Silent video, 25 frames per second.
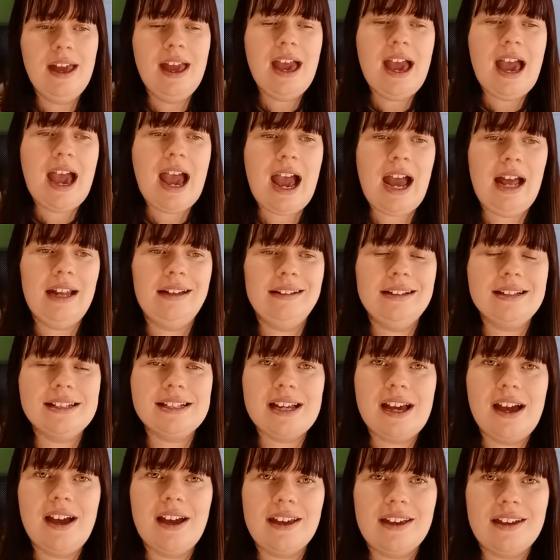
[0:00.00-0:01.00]
and
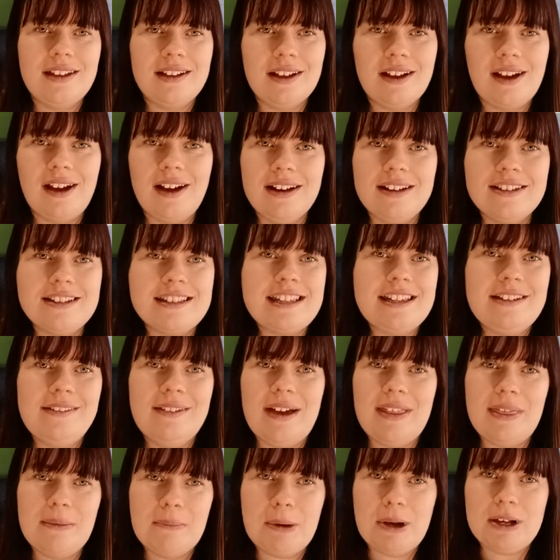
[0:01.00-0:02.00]
I can kind of see
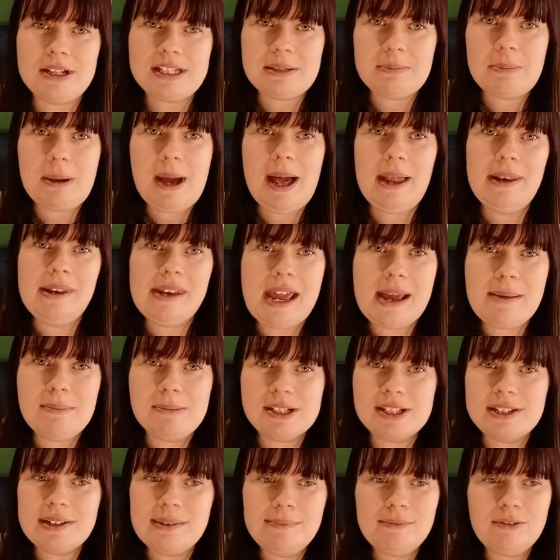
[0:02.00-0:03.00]
where the Marzipan name
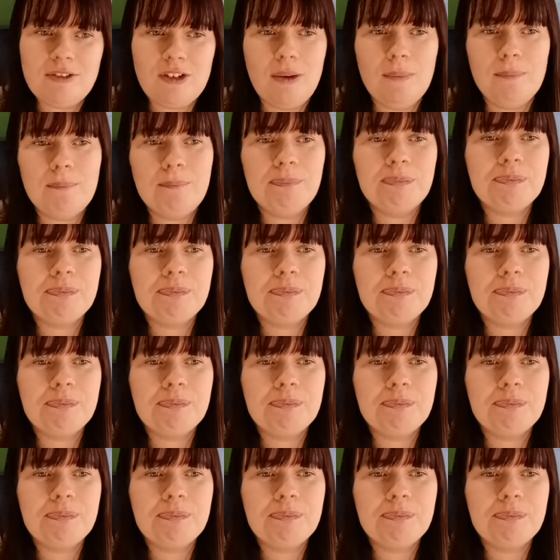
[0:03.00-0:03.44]
has come from.